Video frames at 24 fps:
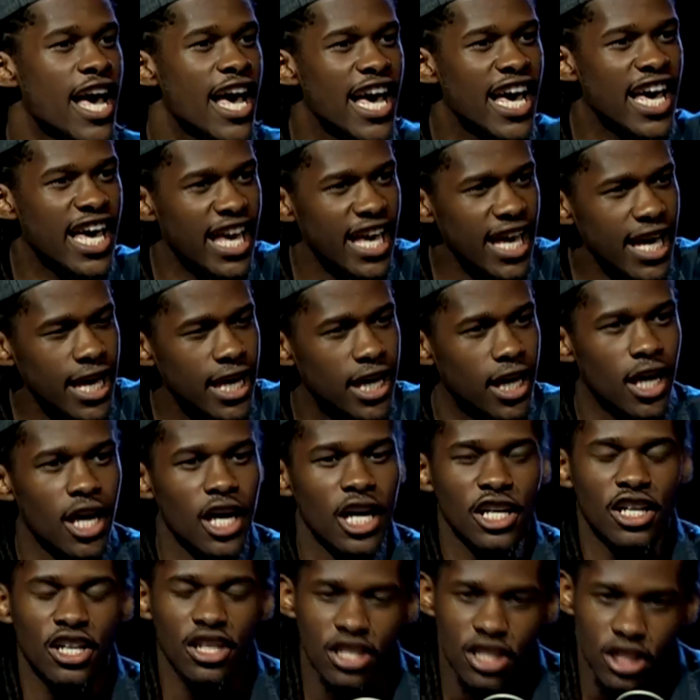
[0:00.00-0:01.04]
He
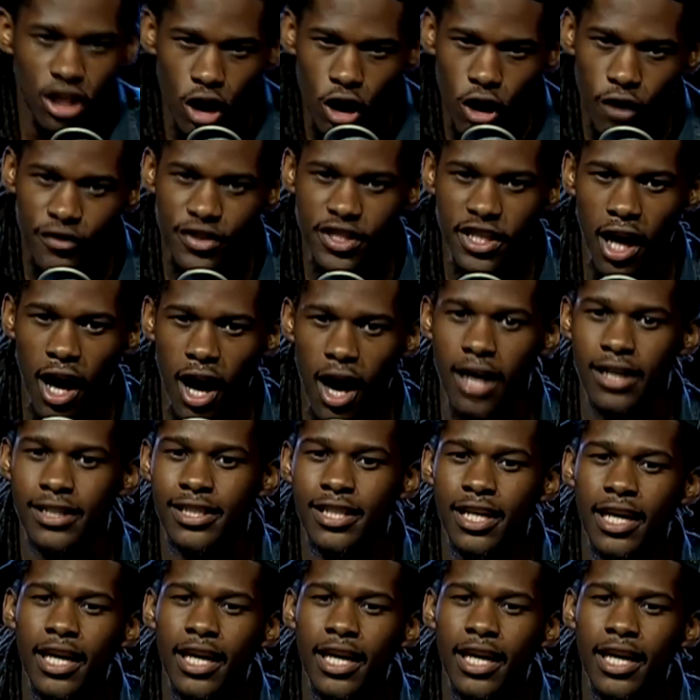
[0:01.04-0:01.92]
deserves us.